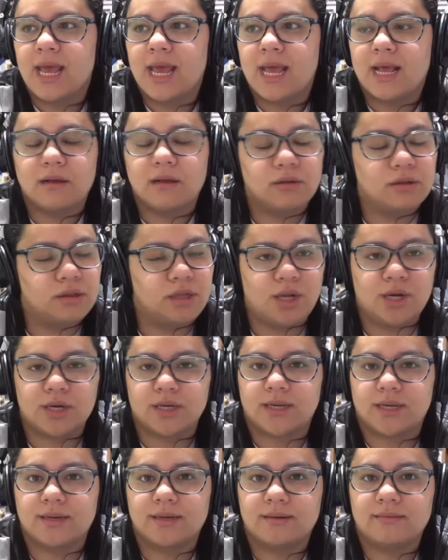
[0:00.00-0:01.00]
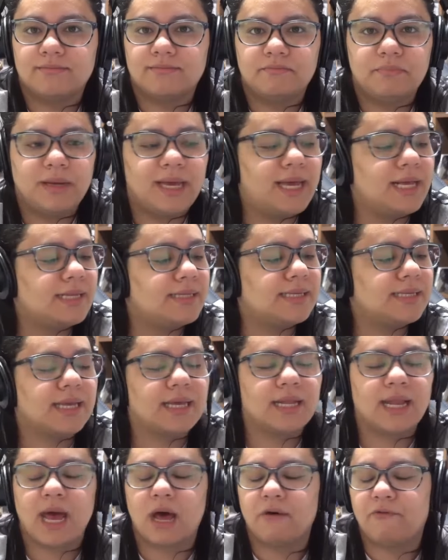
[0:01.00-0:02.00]
look, Pacey
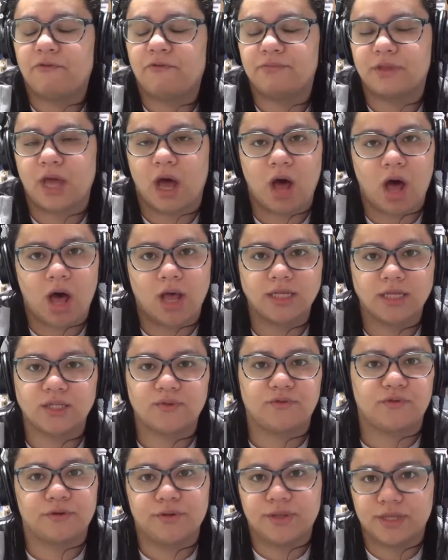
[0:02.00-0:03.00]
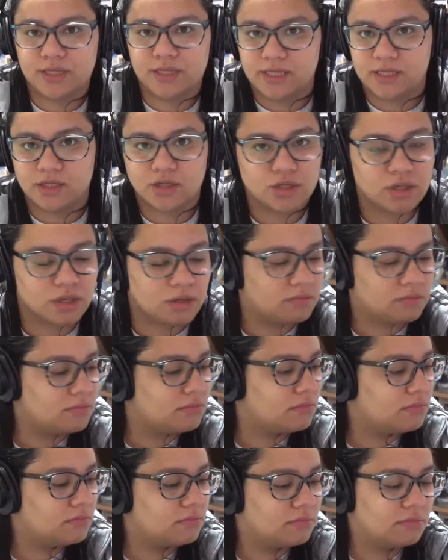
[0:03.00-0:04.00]
can have the hots for the teacher.
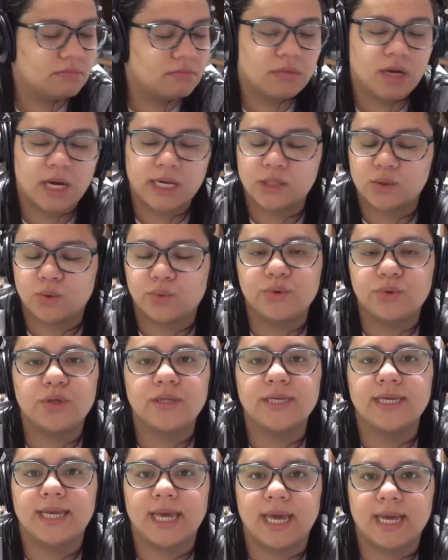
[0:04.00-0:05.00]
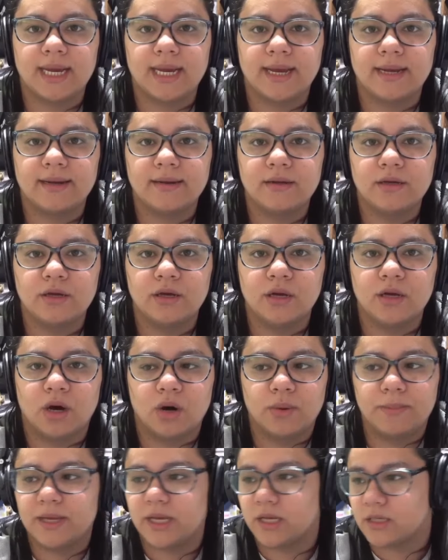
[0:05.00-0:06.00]
I totally get it, you know,
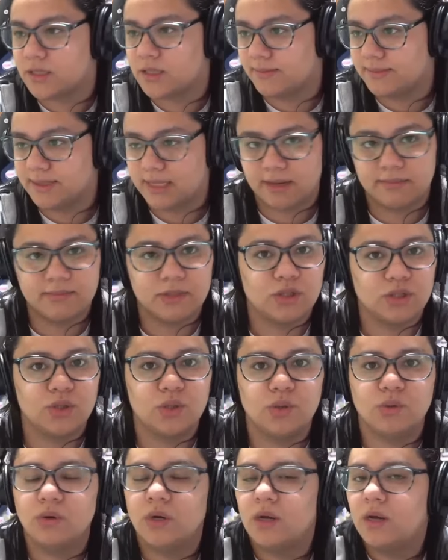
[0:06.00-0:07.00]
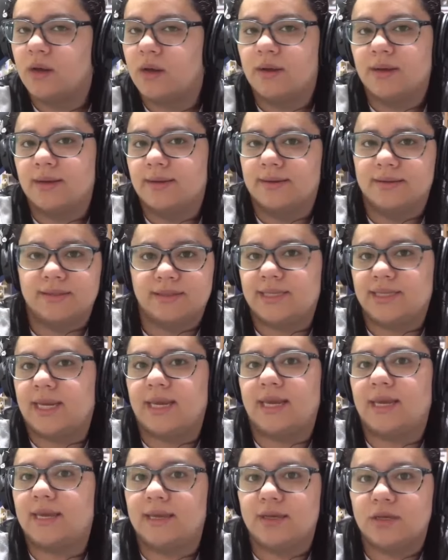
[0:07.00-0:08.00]
because sometimes you
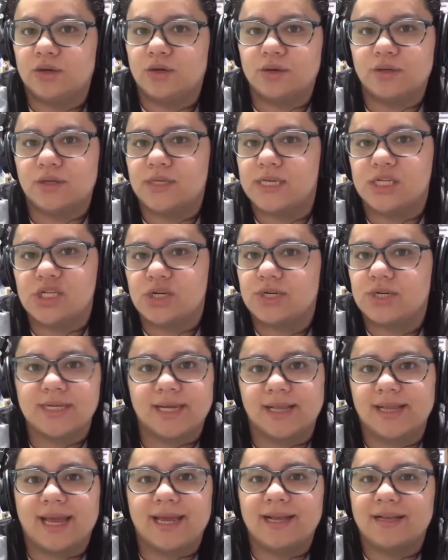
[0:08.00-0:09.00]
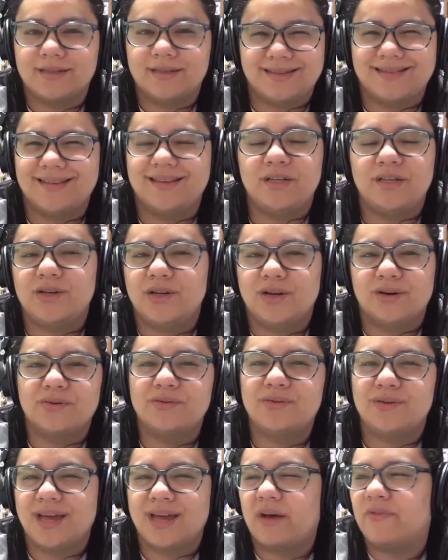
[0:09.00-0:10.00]
see your teachers and, like, you know,
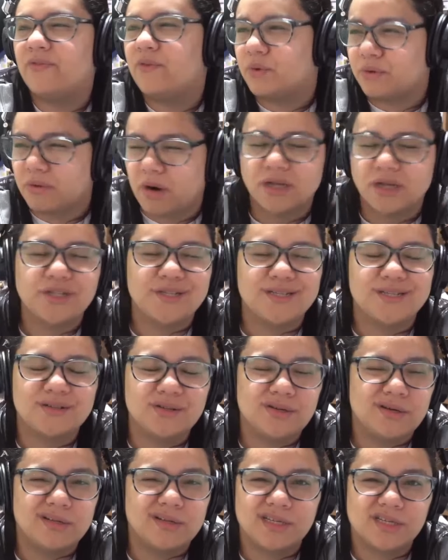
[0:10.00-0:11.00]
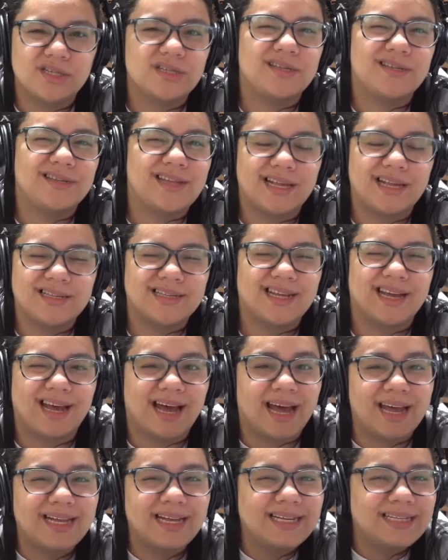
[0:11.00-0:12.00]
you have crushes on your teachers. That's
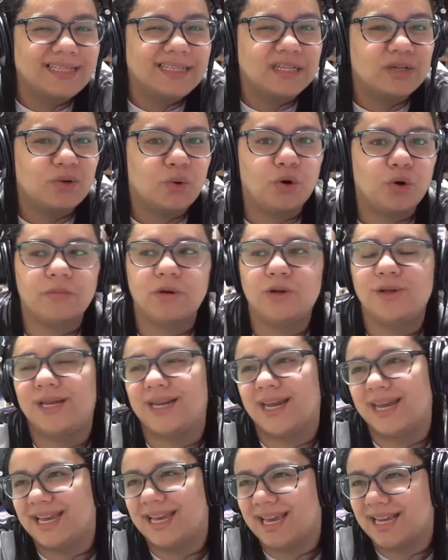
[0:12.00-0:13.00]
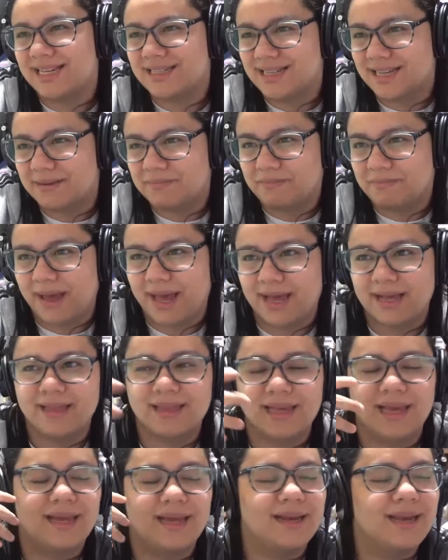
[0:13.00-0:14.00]
kind of normal. And I guess that back then